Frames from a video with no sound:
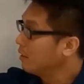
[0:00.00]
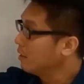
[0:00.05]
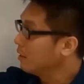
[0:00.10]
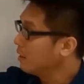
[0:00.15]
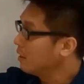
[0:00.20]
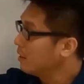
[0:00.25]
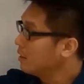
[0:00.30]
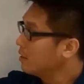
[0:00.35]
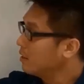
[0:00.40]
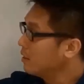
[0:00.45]

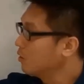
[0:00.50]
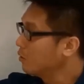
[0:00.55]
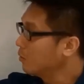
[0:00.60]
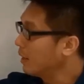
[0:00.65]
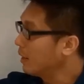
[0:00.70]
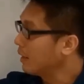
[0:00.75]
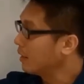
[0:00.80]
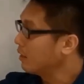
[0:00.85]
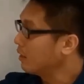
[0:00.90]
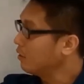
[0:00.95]
These two
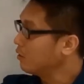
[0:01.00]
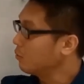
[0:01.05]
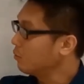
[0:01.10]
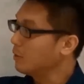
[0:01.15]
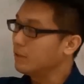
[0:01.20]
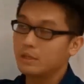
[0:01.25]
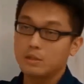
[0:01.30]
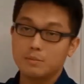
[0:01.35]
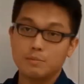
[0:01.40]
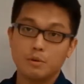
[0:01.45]
angles, we
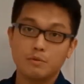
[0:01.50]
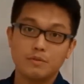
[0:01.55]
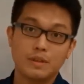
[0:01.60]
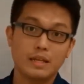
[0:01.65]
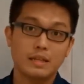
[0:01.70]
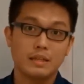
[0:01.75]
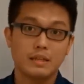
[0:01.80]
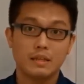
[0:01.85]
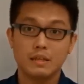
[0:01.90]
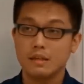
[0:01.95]
need to prove
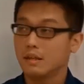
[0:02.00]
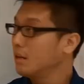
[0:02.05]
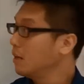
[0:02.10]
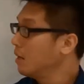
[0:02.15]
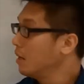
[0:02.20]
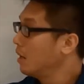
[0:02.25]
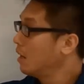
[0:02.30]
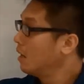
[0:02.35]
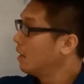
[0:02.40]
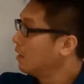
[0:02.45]
that
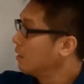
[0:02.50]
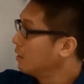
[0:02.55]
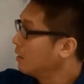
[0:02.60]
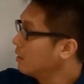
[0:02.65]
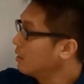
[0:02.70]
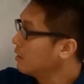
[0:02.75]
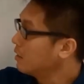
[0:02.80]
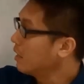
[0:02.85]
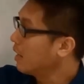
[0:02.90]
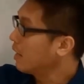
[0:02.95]

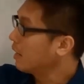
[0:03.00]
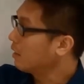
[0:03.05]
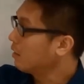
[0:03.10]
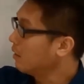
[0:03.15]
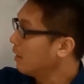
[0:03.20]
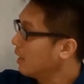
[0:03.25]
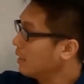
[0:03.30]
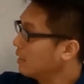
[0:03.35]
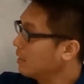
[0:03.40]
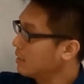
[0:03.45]
this angle
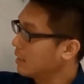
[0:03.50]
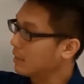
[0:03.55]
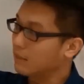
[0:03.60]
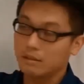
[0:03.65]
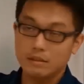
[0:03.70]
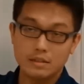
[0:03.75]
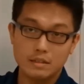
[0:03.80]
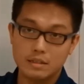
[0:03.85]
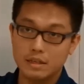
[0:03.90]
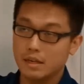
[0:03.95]
and this angle
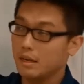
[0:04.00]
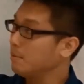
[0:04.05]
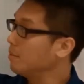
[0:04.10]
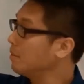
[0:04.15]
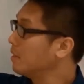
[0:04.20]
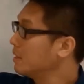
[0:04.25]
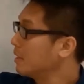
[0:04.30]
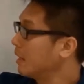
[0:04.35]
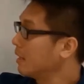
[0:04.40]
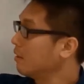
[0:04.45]
is the same,
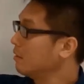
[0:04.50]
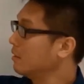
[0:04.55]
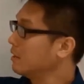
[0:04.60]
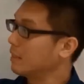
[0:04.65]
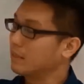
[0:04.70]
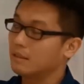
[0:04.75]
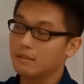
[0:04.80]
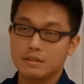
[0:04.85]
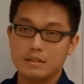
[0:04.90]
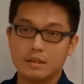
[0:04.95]
this angle, this
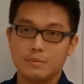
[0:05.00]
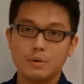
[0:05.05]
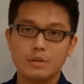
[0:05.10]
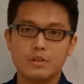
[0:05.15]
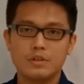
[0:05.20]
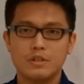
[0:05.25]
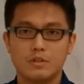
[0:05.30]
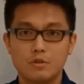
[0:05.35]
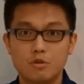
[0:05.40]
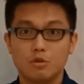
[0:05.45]
angle is the same, which
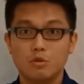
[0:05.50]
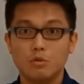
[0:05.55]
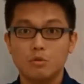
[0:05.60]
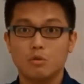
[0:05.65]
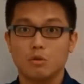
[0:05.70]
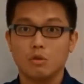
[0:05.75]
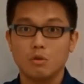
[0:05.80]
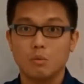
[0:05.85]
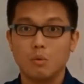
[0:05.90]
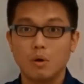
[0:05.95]
is
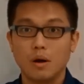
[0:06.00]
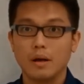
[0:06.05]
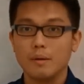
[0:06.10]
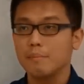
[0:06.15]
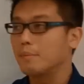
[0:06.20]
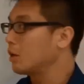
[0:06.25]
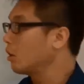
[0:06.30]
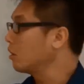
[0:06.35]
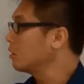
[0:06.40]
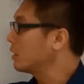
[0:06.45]
true! Why?
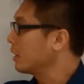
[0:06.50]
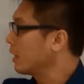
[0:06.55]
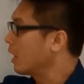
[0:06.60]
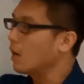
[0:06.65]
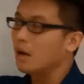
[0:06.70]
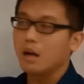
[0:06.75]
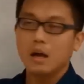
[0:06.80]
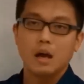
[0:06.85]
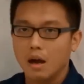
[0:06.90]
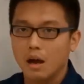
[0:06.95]
Because they
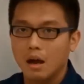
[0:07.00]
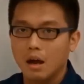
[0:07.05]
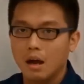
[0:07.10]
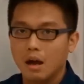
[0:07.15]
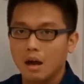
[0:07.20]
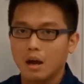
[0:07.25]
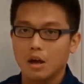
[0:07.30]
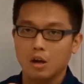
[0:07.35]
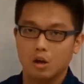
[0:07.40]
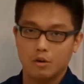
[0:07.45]
are
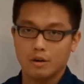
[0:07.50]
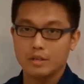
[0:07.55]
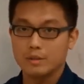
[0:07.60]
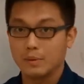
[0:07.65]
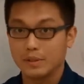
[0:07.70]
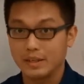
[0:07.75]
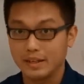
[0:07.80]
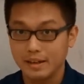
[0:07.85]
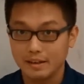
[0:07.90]
corresponding